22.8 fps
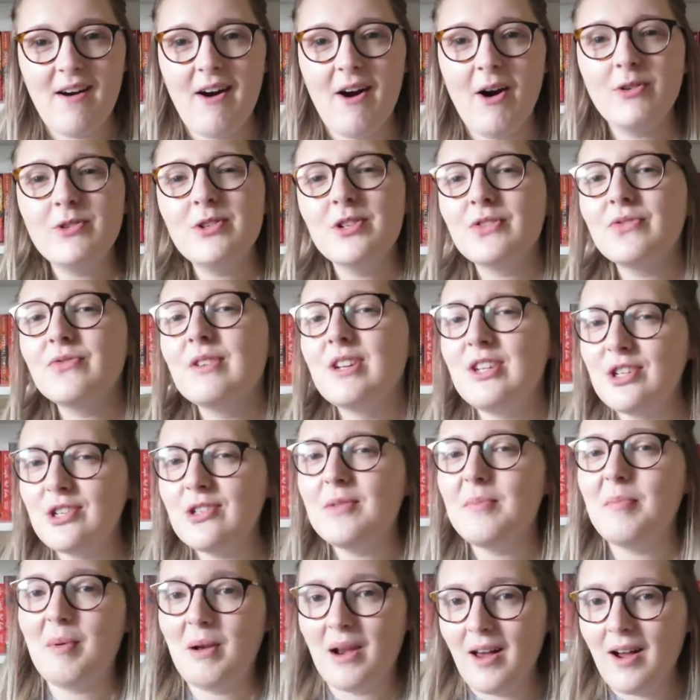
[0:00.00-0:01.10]
I'll just read you
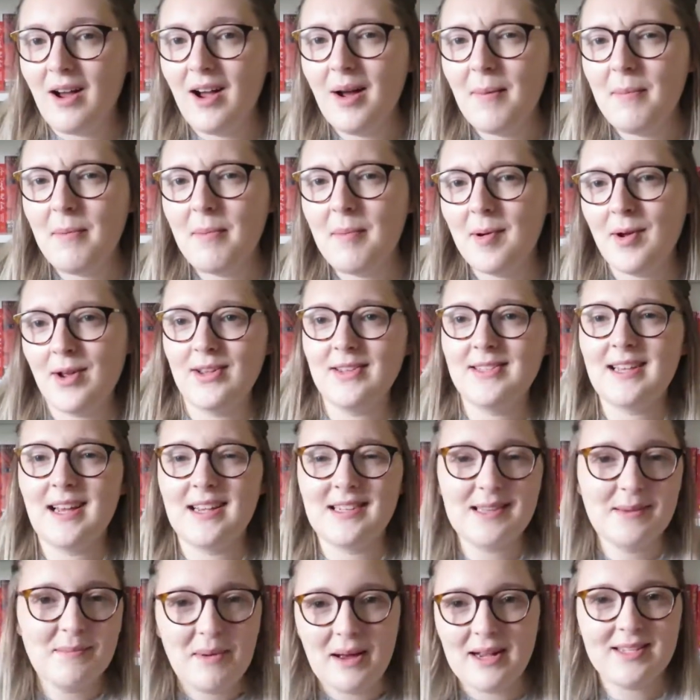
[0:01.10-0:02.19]
the blurb because
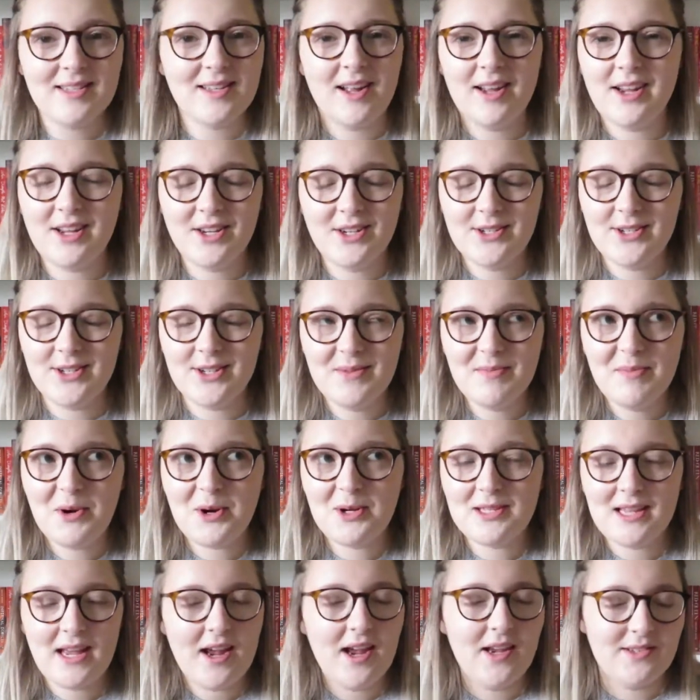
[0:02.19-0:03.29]
that's the best I can do,
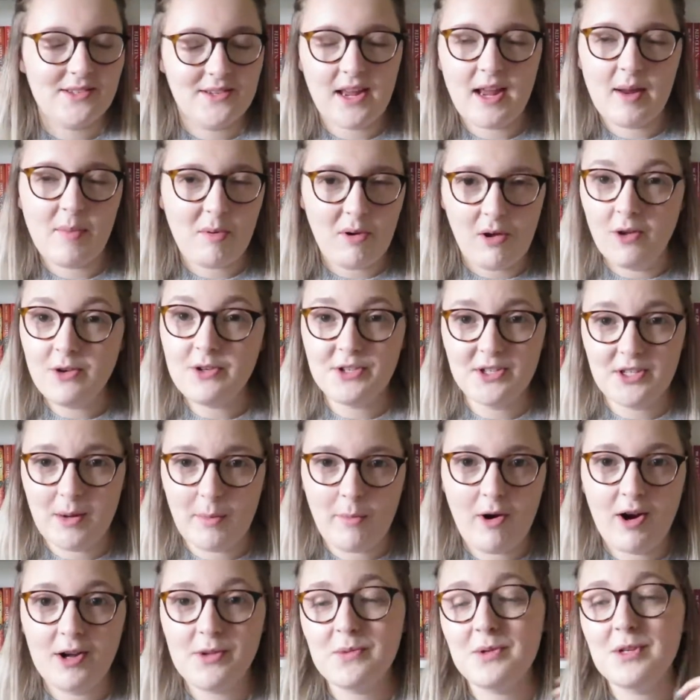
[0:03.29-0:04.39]
because there isn't a plot to
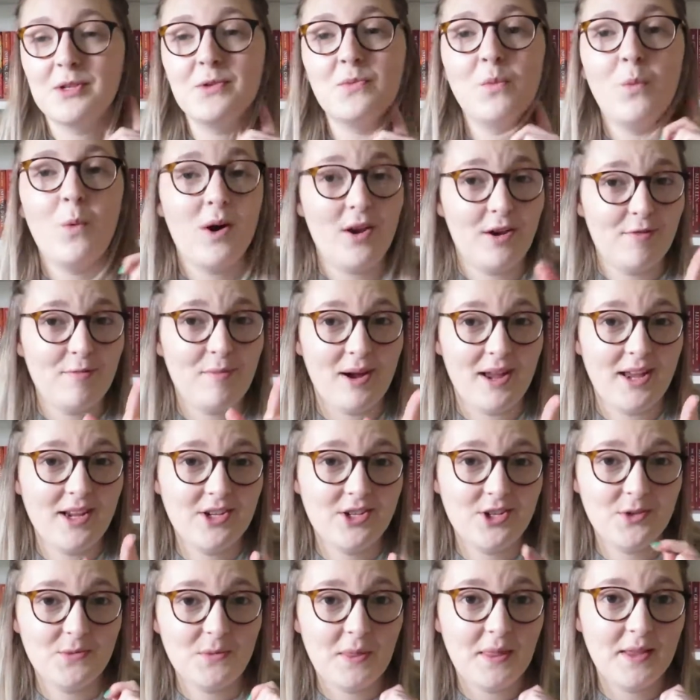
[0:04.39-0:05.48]
summarise, which is one of my
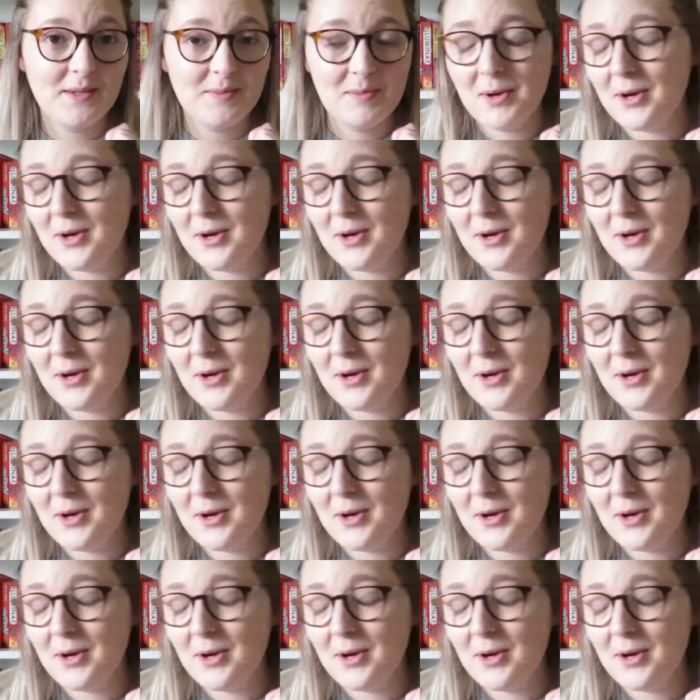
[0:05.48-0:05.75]
issues with this